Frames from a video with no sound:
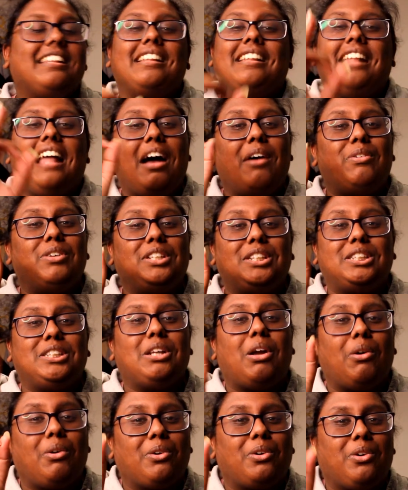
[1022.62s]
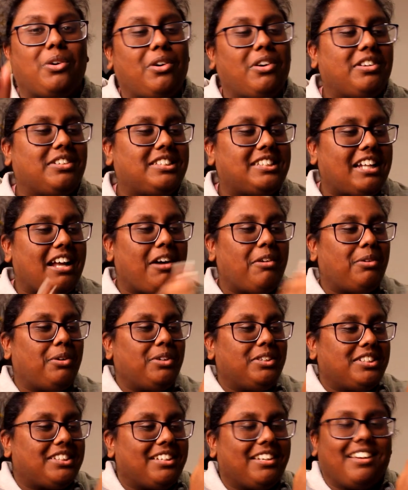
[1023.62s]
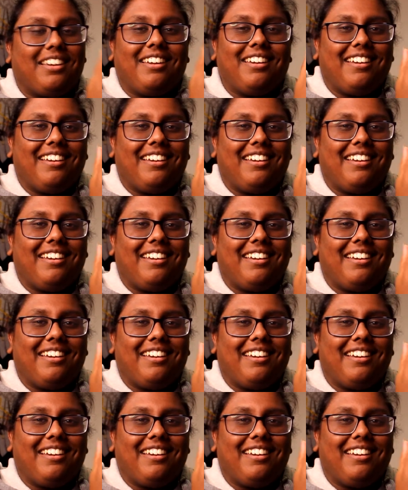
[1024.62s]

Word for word: that was so good. Star Wars,